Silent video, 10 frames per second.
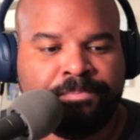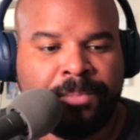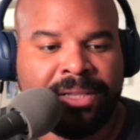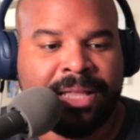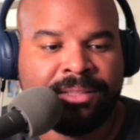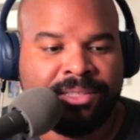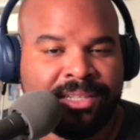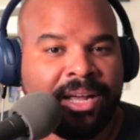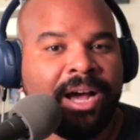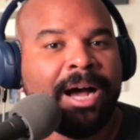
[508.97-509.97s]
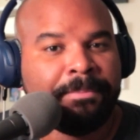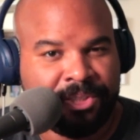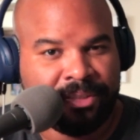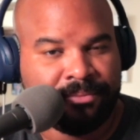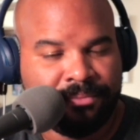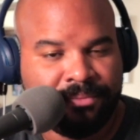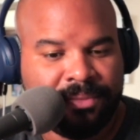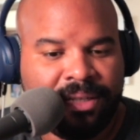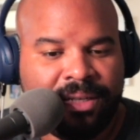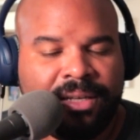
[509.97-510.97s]
But that's an option.
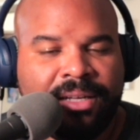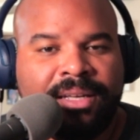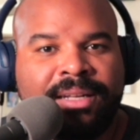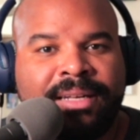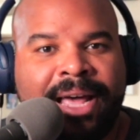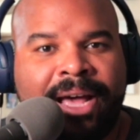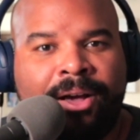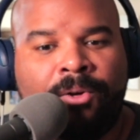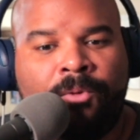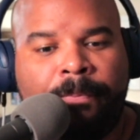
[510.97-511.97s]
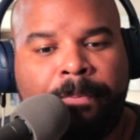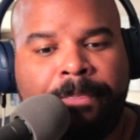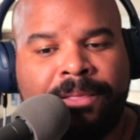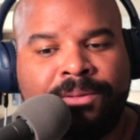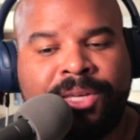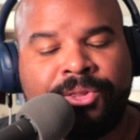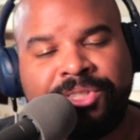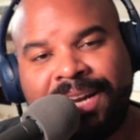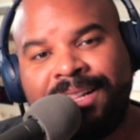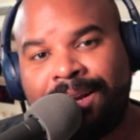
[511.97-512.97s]
Now, the other
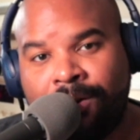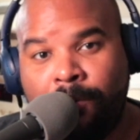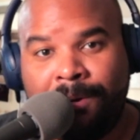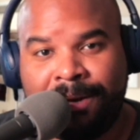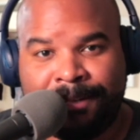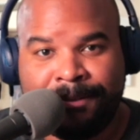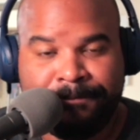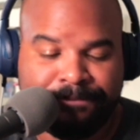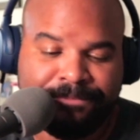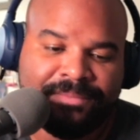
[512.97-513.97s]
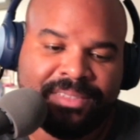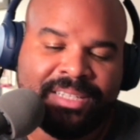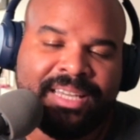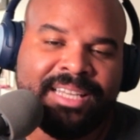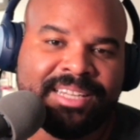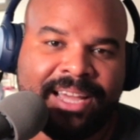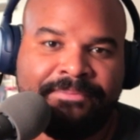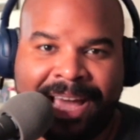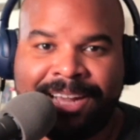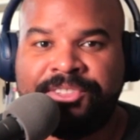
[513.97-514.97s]
side of that coin is
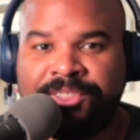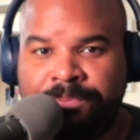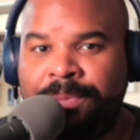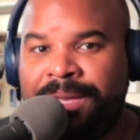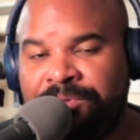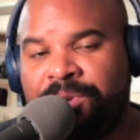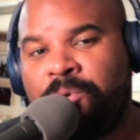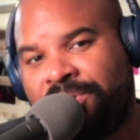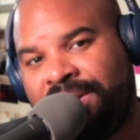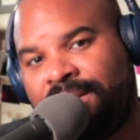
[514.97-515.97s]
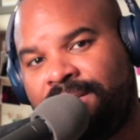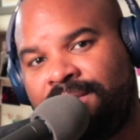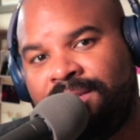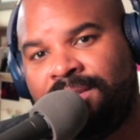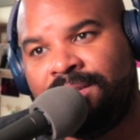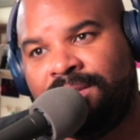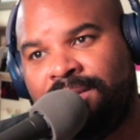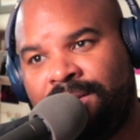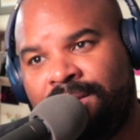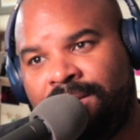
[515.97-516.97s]
I've actually been recording
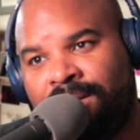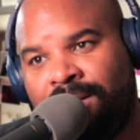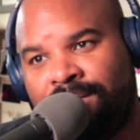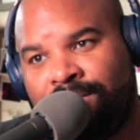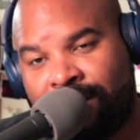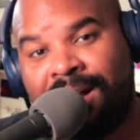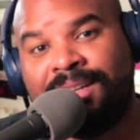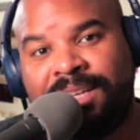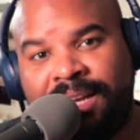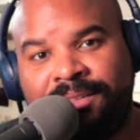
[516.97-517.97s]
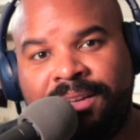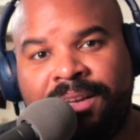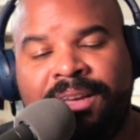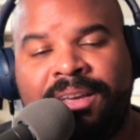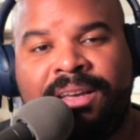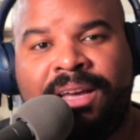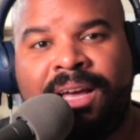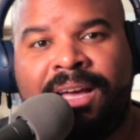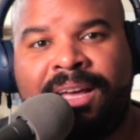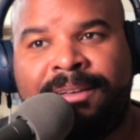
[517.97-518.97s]
content
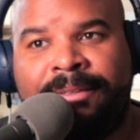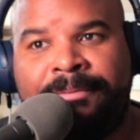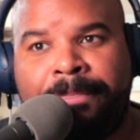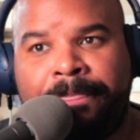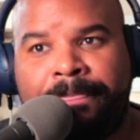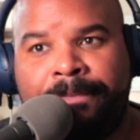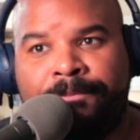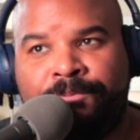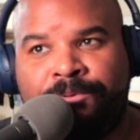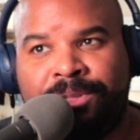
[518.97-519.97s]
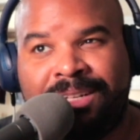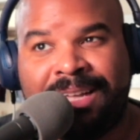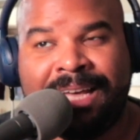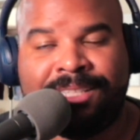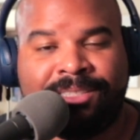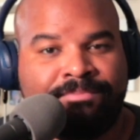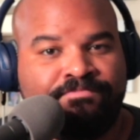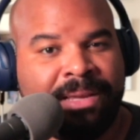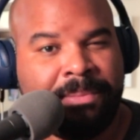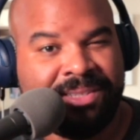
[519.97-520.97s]
for the last
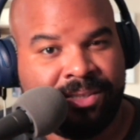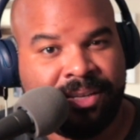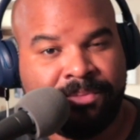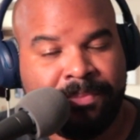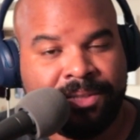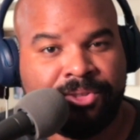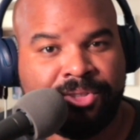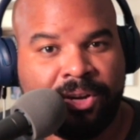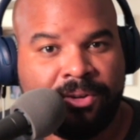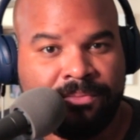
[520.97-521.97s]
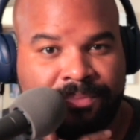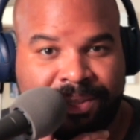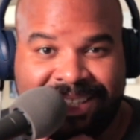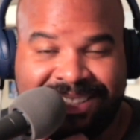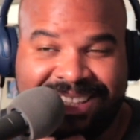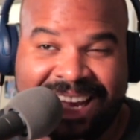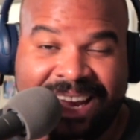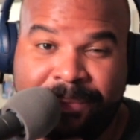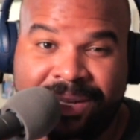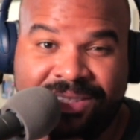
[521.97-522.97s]
maybe 6 months or so, 6 to
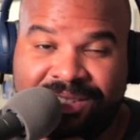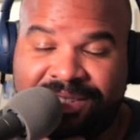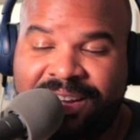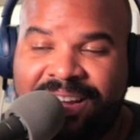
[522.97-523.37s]
8 months,